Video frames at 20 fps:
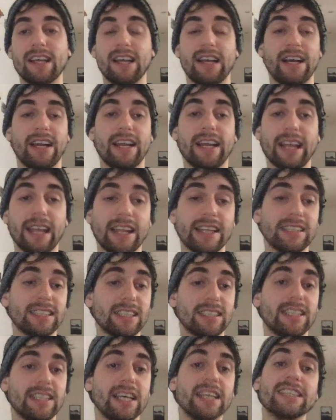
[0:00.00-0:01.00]
And again, as
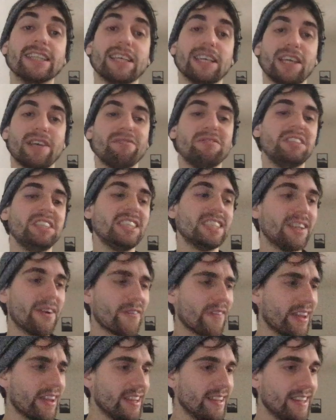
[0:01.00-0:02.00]
I said, if this is
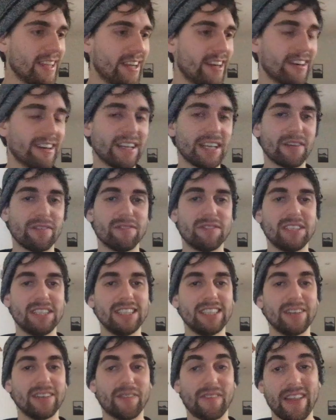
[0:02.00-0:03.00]
already there, if
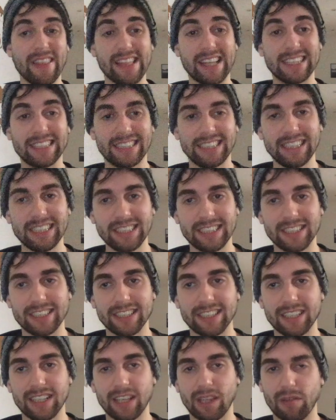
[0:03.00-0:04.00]
this already
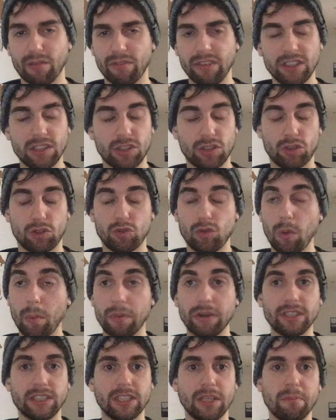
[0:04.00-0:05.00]
exists, if it's
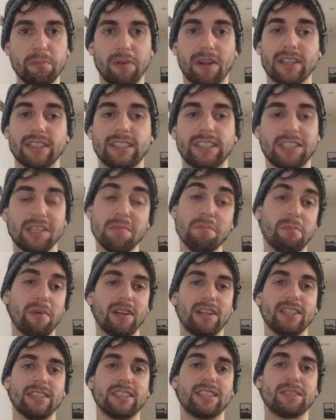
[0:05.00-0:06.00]
super simple
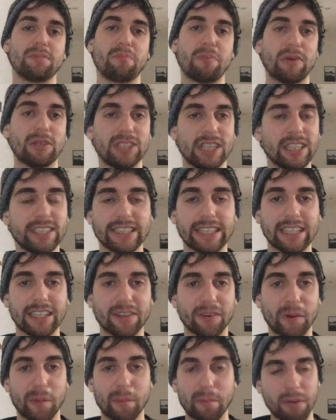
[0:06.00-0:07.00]
as processing
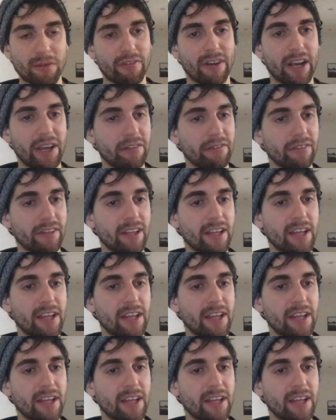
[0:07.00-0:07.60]
or P5,